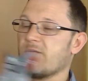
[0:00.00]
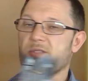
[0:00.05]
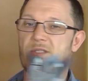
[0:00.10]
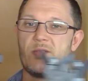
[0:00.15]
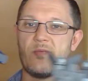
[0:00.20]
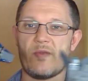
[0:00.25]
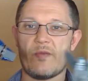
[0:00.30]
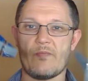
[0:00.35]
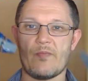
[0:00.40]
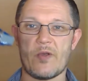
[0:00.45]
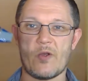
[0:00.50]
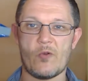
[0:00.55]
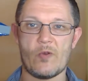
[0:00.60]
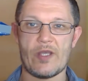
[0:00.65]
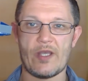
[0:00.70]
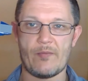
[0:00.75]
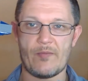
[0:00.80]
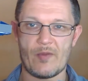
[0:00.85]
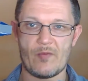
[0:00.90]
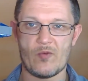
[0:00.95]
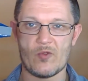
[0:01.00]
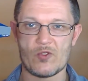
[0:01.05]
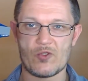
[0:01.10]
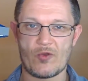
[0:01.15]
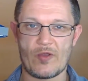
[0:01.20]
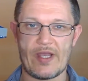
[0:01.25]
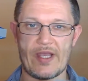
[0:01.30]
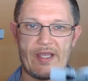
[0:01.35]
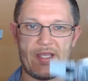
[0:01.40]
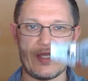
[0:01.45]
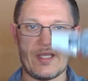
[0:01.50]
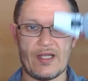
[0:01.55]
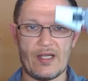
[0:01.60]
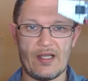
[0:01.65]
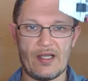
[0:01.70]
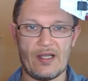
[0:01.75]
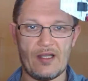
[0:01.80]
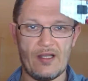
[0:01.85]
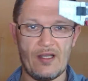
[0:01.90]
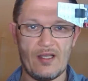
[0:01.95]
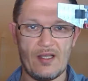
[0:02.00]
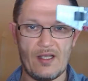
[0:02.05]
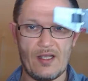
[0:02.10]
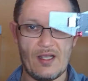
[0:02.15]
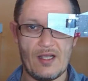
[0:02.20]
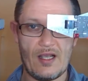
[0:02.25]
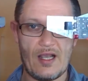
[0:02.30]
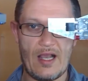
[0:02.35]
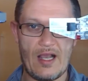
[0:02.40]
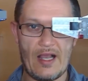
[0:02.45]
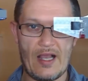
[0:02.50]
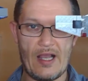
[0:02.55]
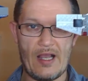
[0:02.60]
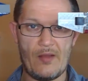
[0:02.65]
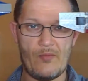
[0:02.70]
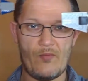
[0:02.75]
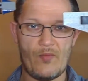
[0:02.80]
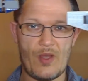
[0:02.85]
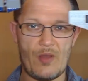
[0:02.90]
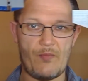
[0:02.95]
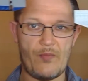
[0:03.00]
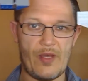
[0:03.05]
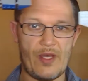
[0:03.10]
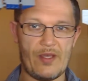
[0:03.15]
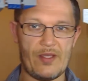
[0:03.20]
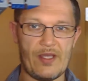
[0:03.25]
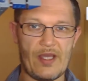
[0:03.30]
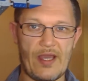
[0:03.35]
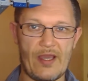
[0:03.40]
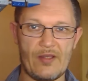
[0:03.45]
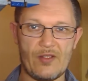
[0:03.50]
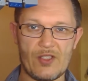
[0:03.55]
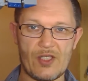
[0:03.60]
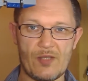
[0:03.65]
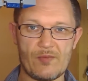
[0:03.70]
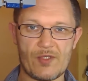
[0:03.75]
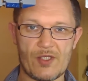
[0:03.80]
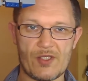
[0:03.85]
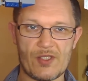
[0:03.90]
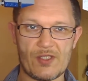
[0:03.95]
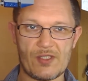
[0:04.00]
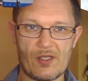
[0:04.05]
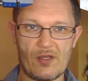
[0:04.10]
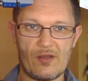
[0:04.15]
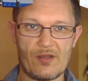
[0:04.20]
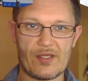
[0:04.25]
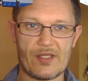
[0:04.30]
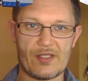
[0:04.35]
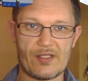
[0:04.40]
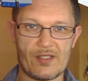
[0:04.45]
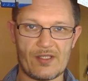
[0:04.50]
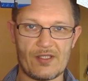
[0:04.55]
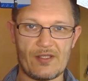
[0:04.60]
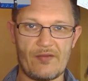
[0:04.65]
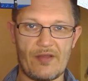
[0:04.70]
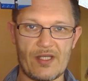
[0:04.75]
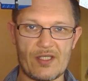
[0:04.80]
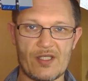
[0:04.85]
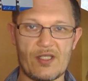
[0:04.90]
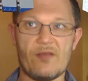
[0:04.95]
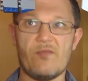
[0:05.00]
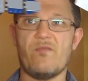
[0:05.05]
one's a bit bulky, a bit more triangular, but yeah, in terms of size, they're actually